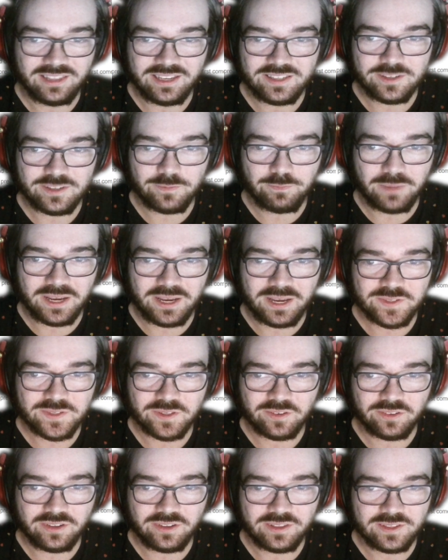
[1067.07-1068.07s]
are
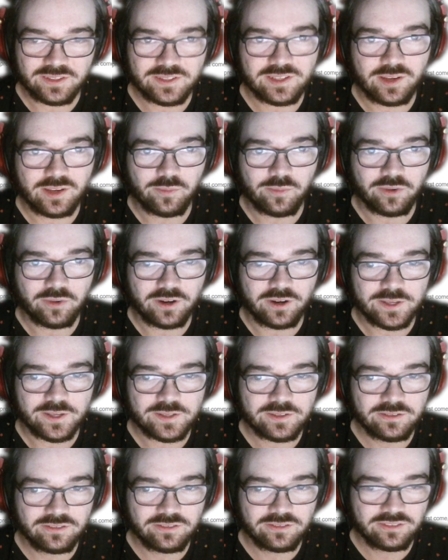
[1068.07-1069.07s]
basically the same
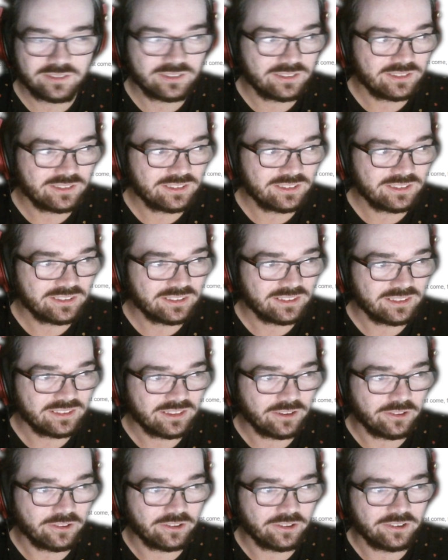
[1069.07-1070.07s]
price.
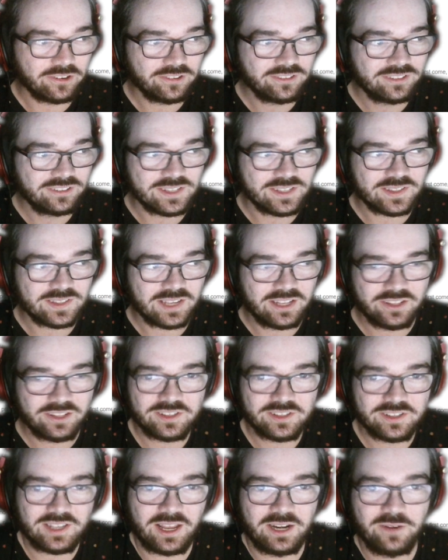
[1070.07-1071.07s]
Hello? Does
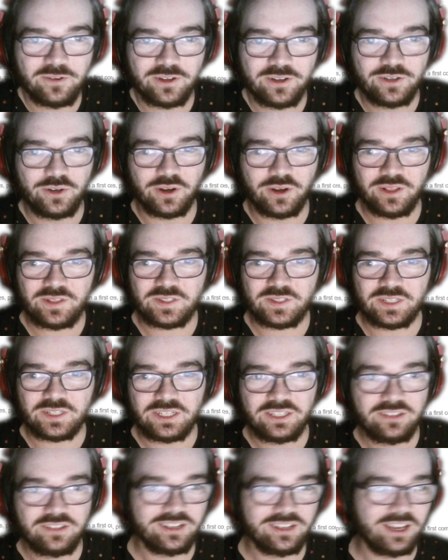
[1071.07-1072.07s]
anyone not
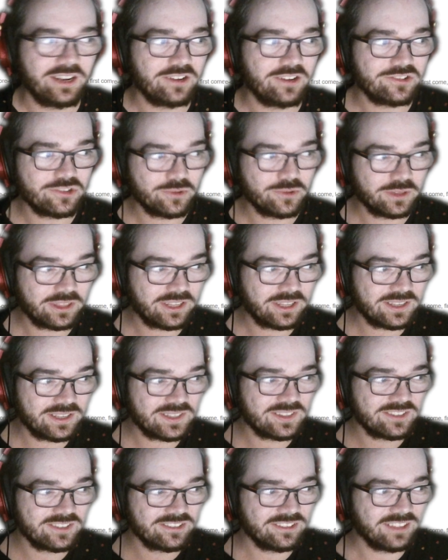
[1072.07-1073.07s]
see an issue with
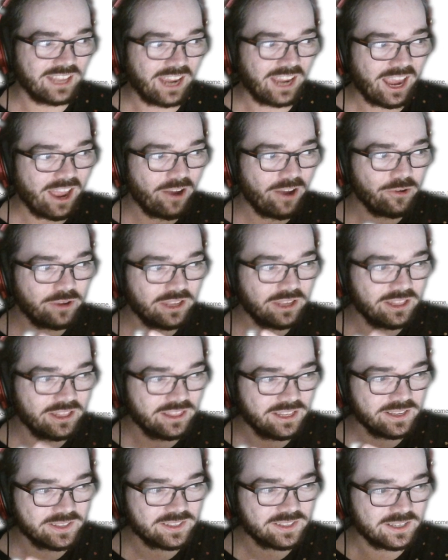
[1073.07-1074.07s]
this? Like, how can
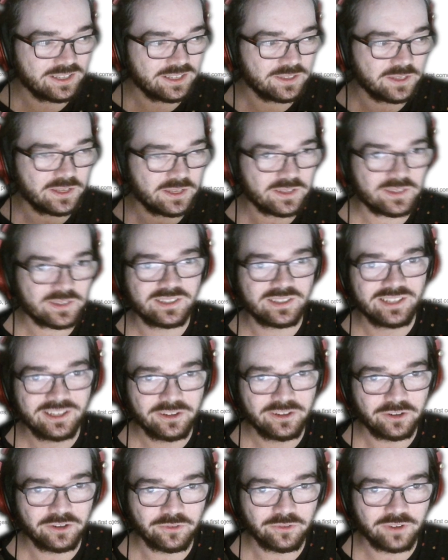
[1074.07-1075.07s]
this exist?
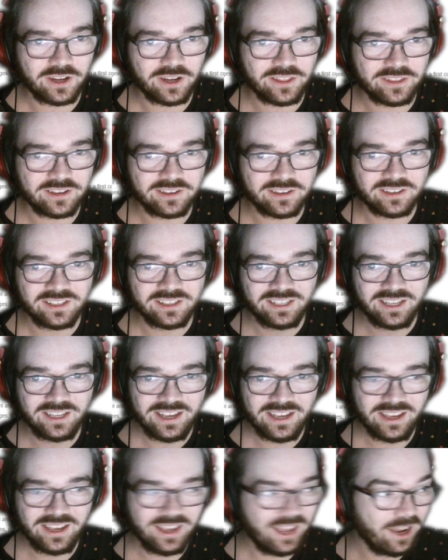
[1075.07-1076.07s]
Or rather,
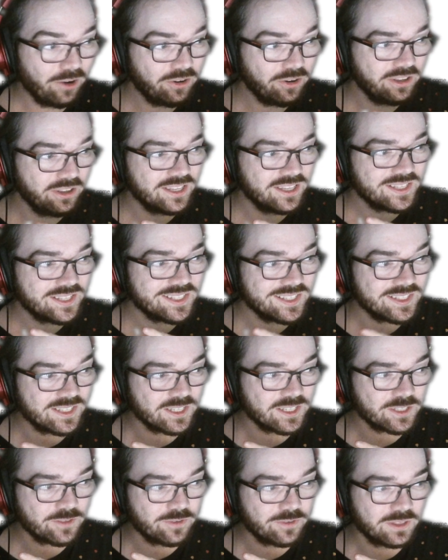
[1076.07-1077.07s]
how can this
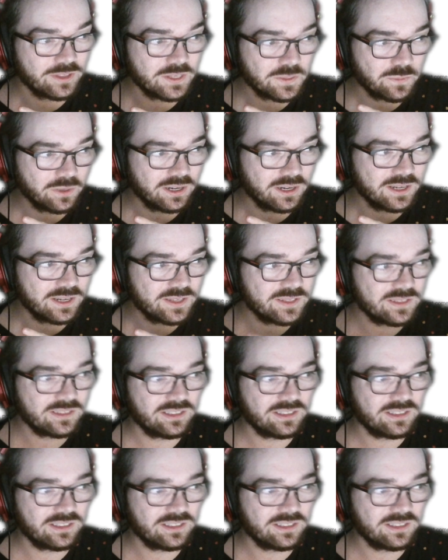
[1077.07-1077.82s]
exist for this price?